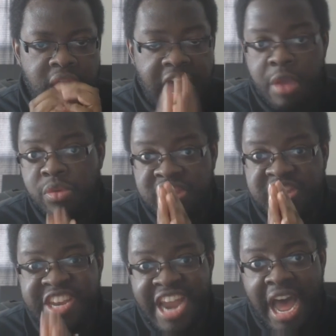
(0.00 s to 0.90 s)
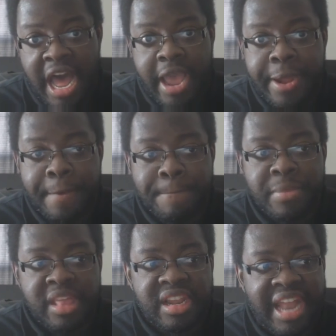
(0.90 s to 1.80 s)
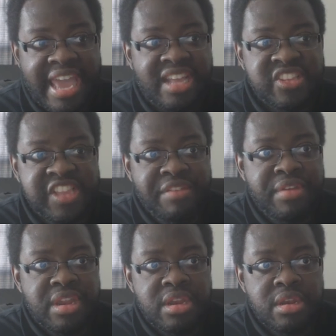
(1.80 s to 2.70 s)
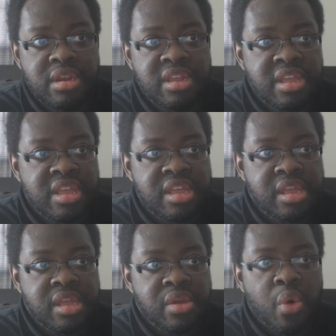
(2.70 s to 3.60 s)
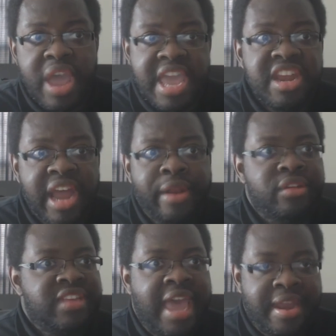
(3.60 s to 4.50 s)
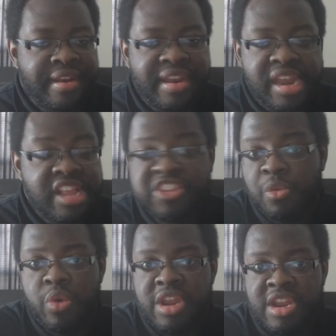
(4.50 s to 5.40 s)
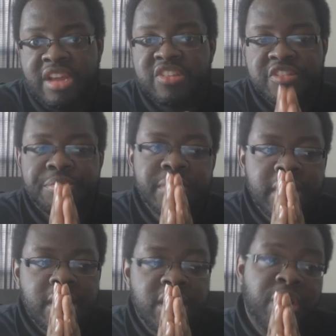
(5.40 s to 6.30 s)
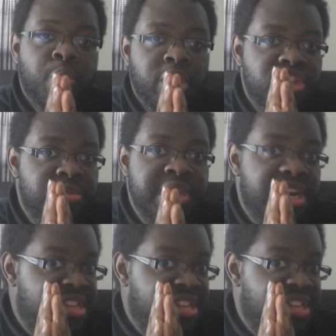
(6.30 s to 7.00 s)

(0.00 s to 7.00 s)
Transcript: I was 9, like 7, 8, 9, or 10, somewhere in this, and I wanted to be an